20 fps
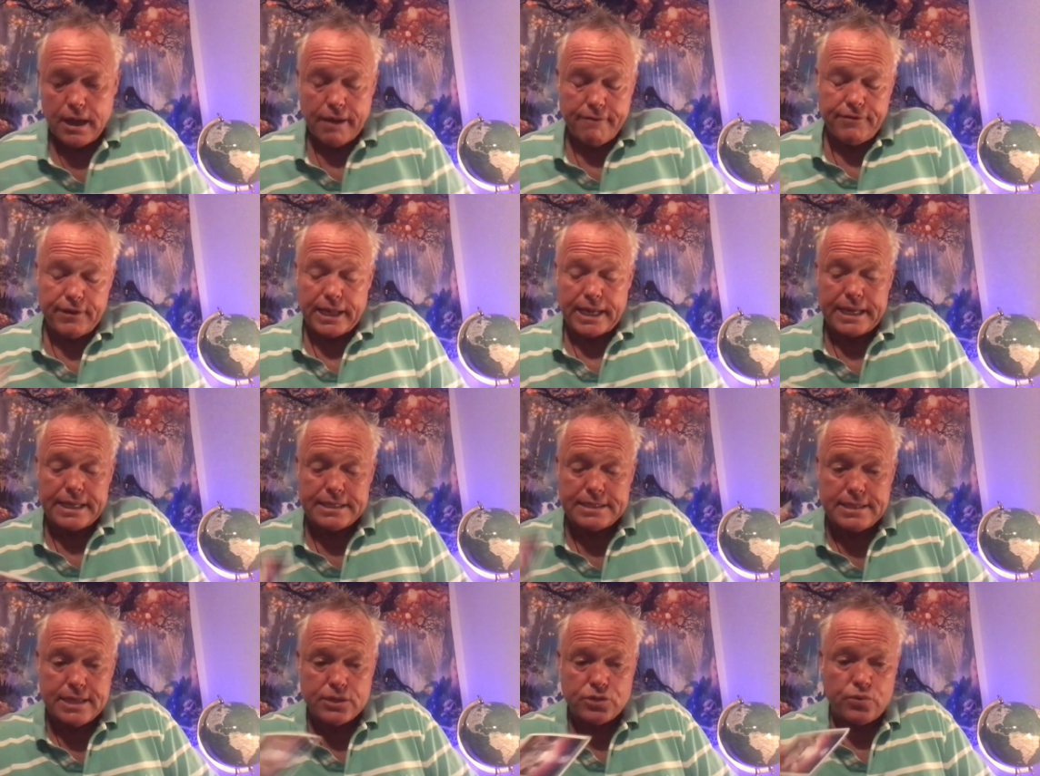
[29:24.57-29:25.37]
I feel
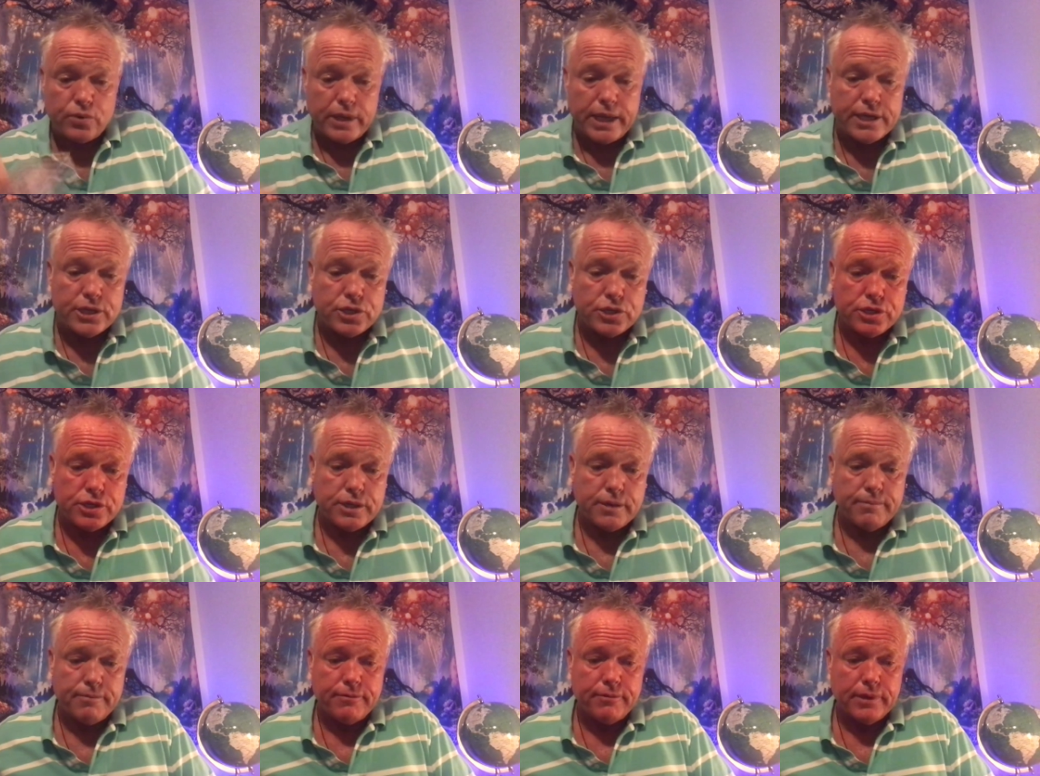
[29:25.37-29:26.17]
like it's this
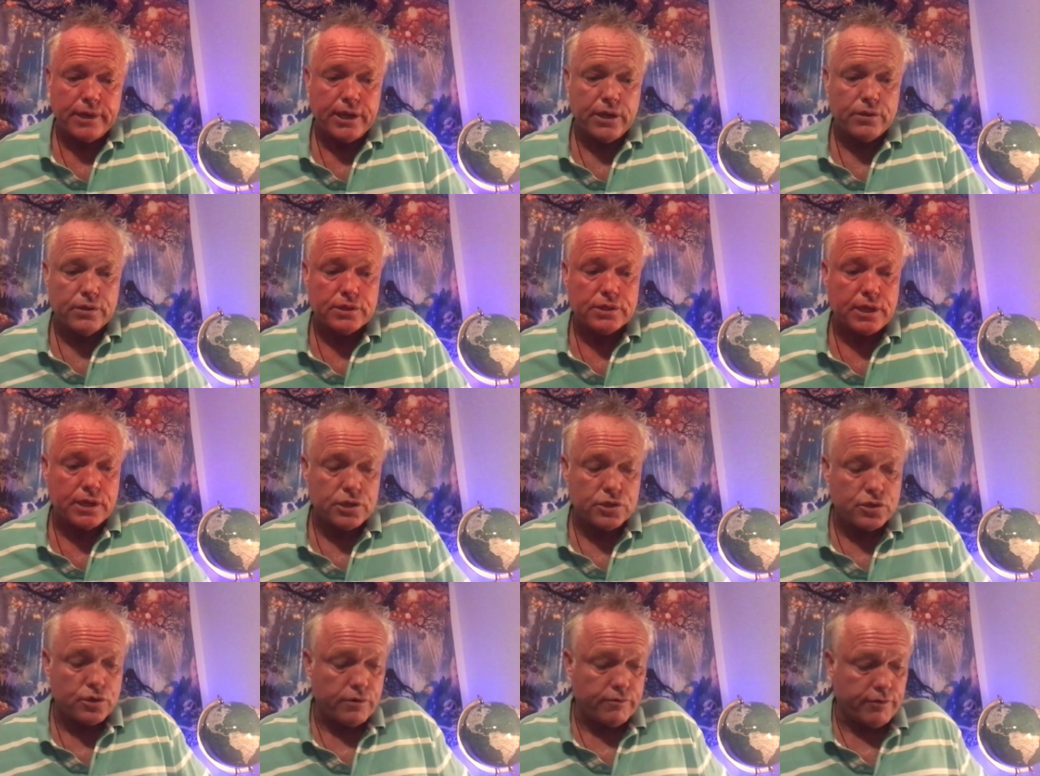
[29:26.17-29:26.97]
relationship, Leo, that's
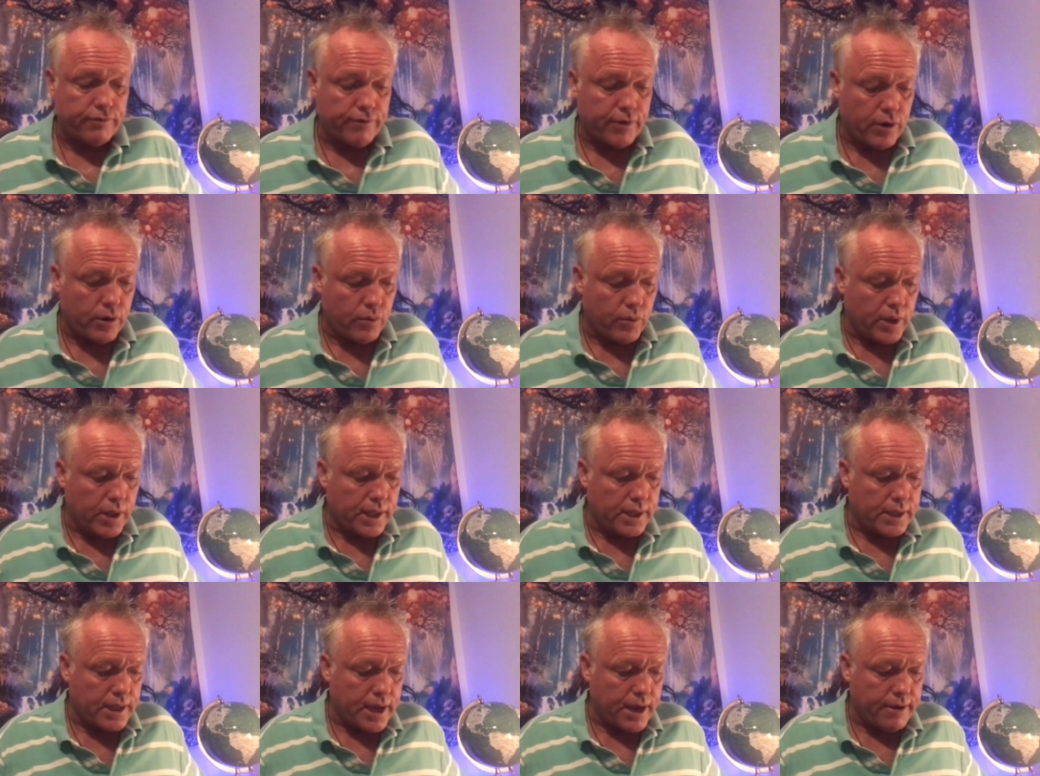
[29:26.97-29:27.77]
going to serve you very
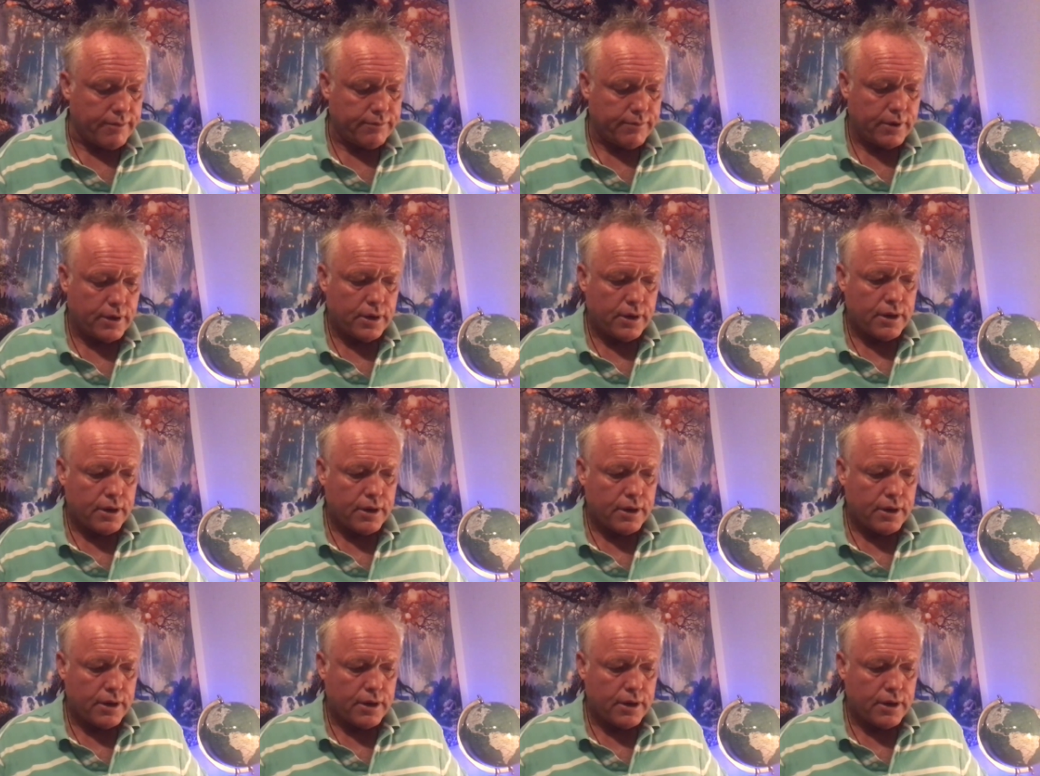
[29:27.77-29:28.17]
well in life.